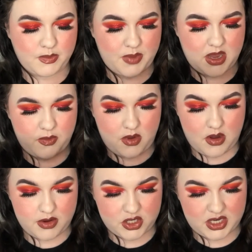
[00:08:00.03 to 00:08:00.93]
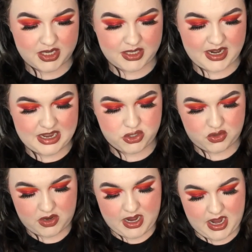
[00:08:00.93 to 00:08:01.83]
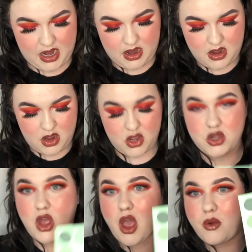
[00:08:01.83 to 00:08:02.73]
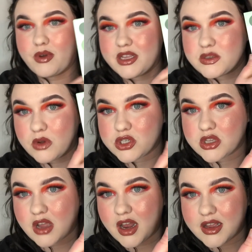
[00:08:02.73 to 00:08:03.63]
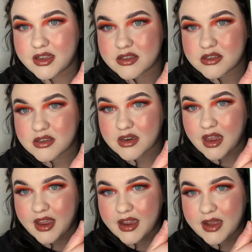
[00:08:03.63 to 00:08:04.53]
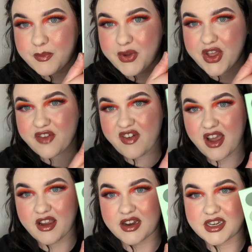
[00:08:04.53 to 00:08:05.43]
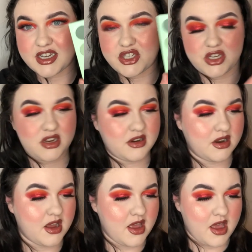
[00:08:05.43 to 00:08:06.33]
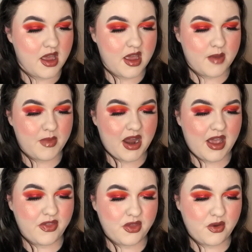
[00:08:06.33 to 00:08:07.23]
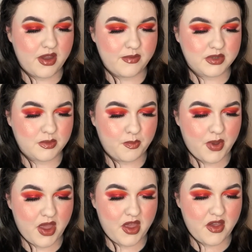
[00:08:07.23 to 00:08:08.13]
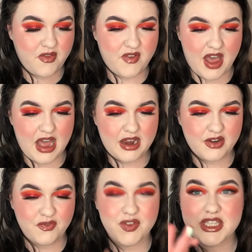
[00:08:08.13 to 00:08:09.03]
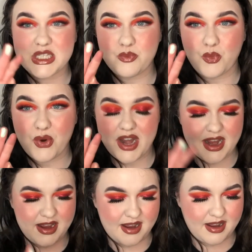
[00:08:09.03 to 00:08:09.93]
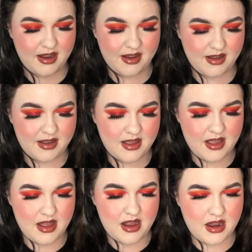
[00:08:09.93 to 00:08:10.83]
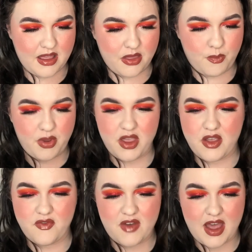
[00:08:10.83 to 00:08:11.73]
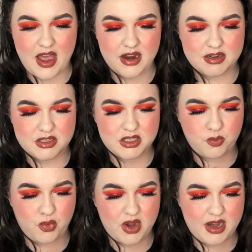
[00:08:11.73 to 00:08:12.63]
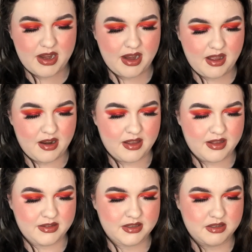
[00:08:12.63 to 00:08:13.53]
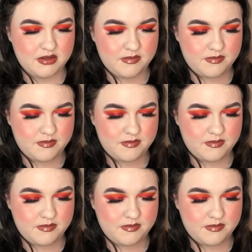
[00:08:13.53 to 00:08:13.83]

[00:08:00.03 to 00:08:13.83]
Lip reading: Be one. She has literally only swatched the colours, like perfect condition. And I thought it was perfect for spring, like the perfect springy colours.